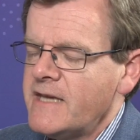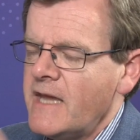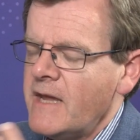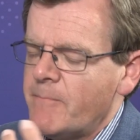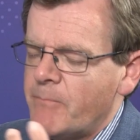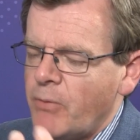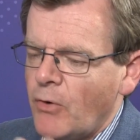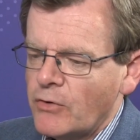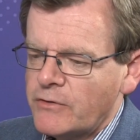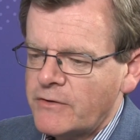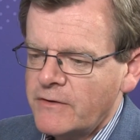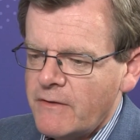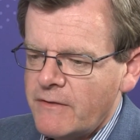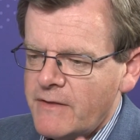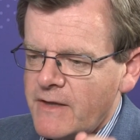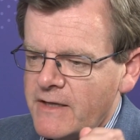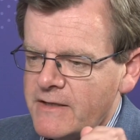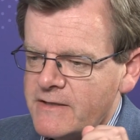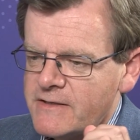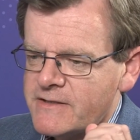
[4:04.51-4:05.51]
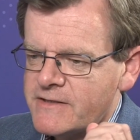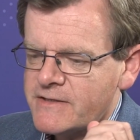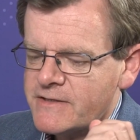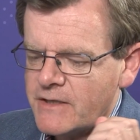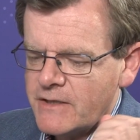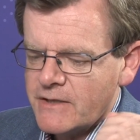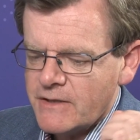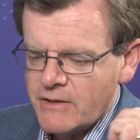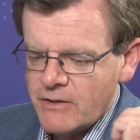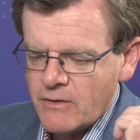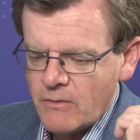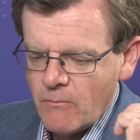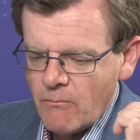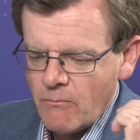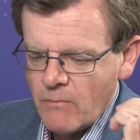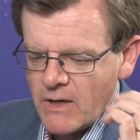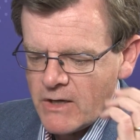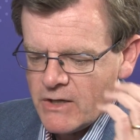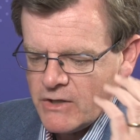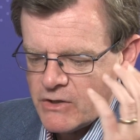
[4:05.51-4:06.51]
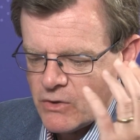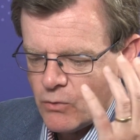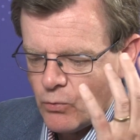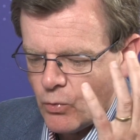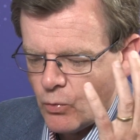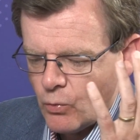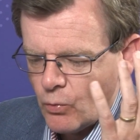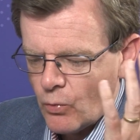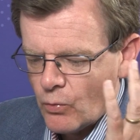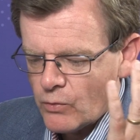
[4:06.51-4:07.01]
it important that, you know,